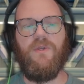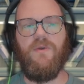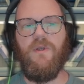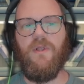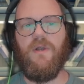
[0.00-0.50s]
you
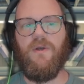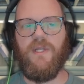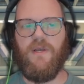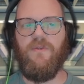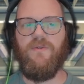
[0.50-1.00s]
can click on
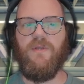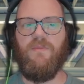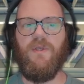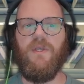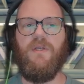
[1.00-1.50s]
download
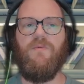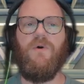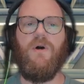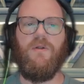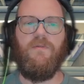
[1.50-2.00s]
template and it will
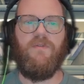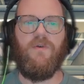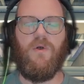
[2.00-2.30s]
autofill